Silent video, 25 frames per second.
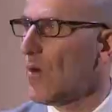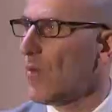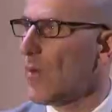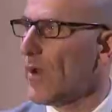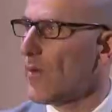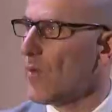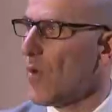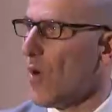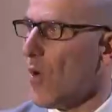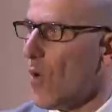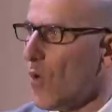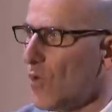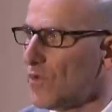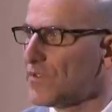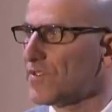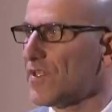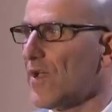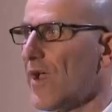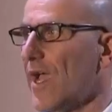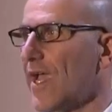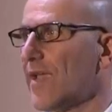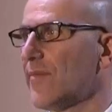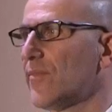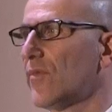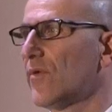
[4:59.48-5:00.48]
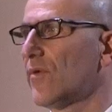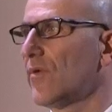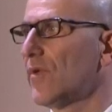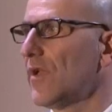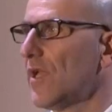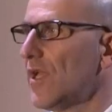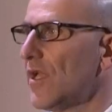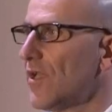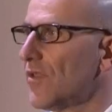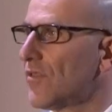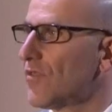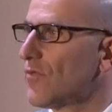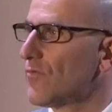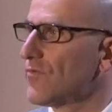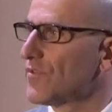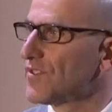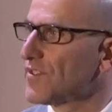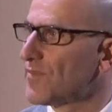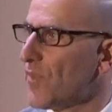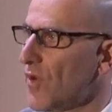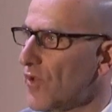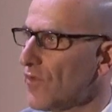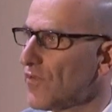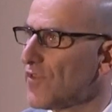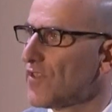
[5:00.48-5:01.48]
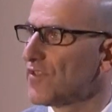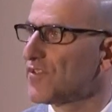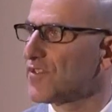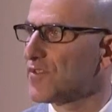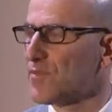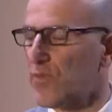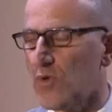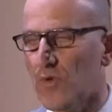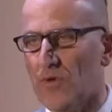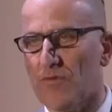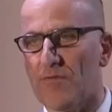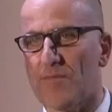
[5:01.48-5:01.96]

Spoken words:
We were also able to respond to smaller